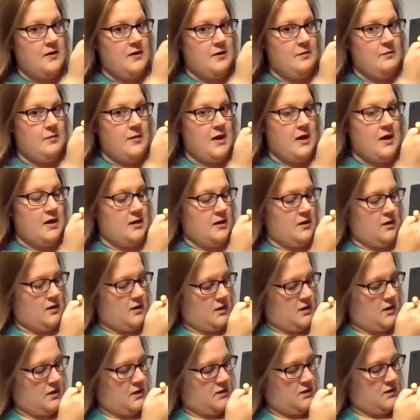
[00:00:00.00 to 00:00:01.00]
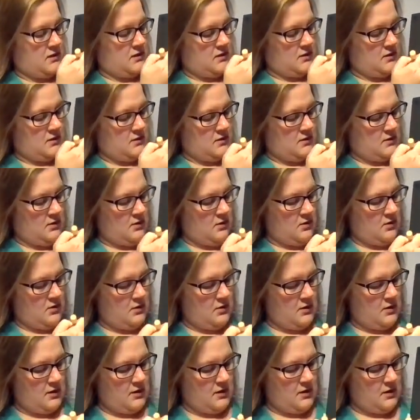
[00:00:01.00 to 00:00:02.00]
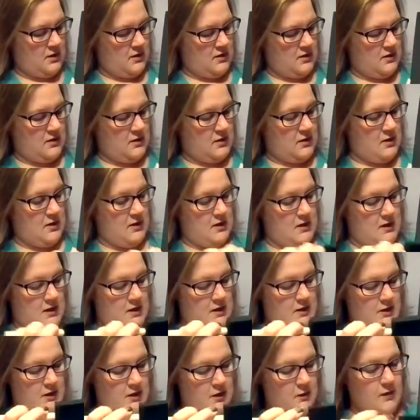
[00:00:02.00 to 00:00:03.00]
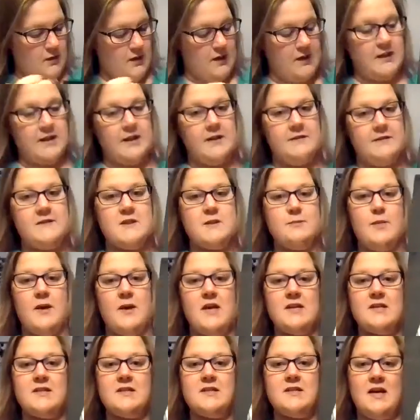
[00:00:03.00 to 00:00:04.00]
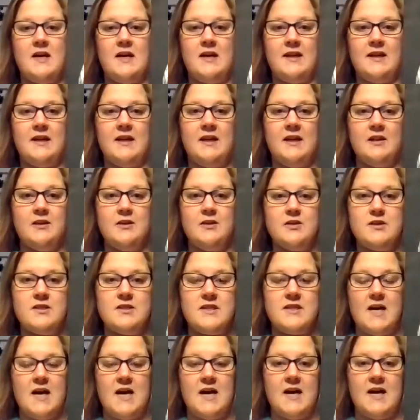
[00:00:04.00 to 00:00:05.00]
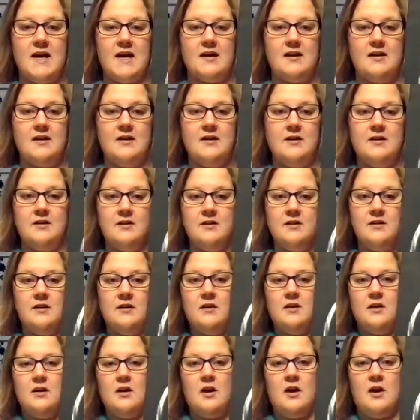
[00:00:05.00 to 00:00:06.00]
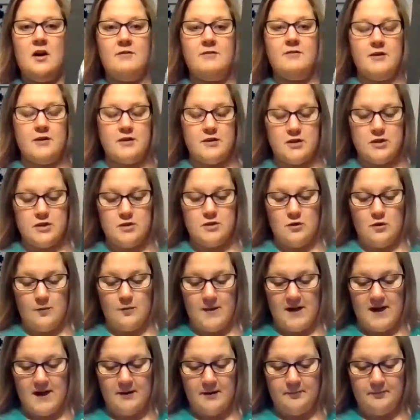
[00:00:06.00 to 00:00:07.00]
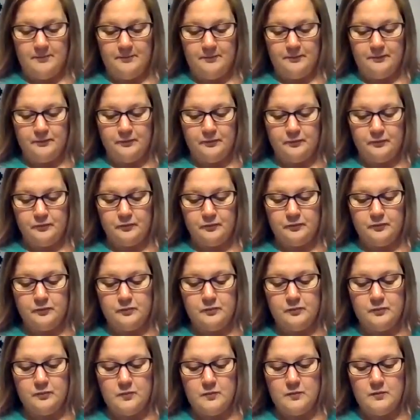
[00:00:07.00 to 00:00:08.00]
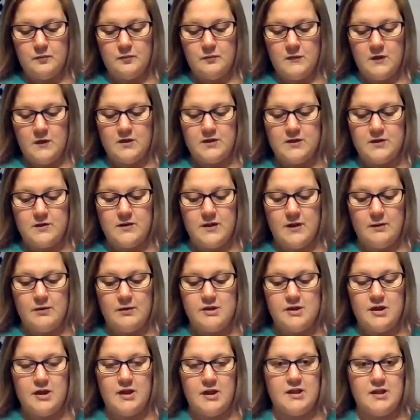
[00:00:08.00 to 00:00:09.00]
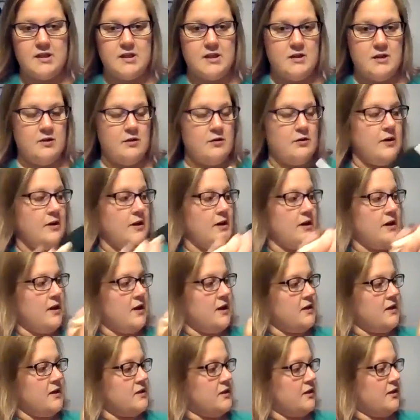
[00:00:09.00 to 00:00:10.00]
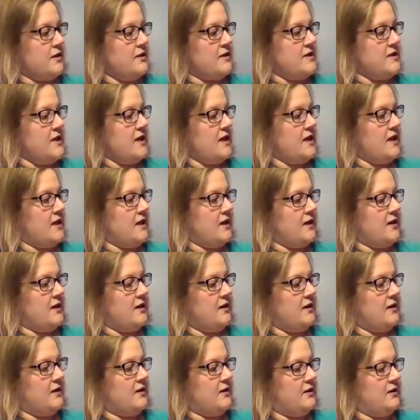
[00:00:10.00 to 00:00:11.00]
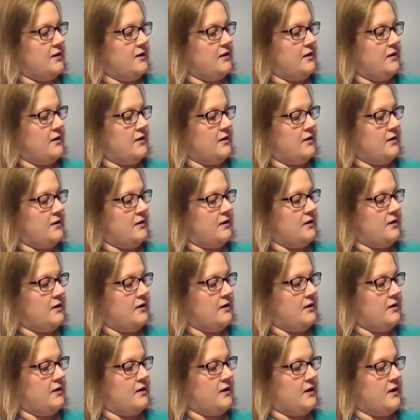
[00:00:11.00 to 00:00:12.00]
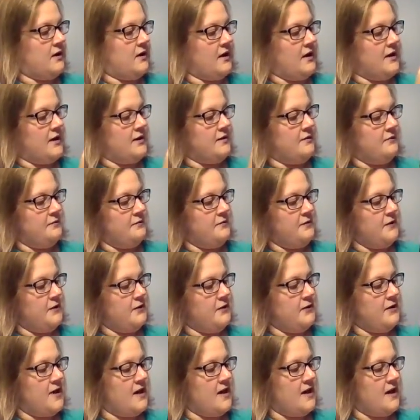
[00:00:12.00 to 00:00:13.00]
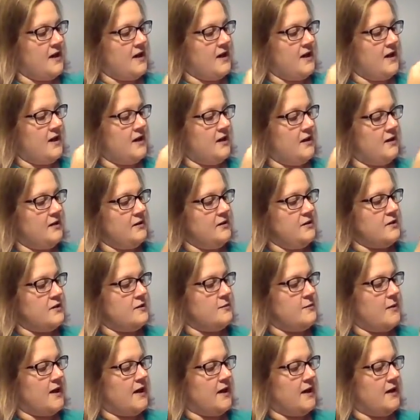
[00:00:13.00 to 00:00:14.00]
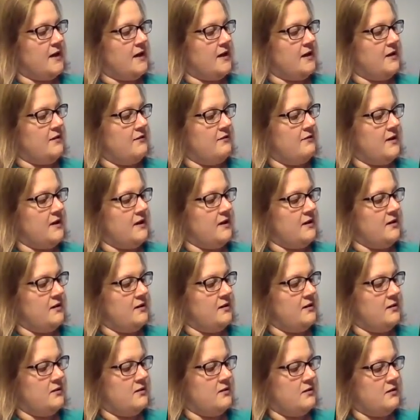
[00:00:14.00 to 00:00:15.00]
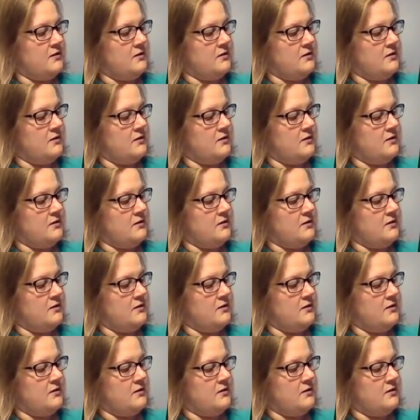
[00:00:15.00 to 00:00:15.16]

and then make a nice arc. And you're going to want to leave space on either side of your snowman. So then what you're going to do is you're going to take and kind of fill that in, just make it even.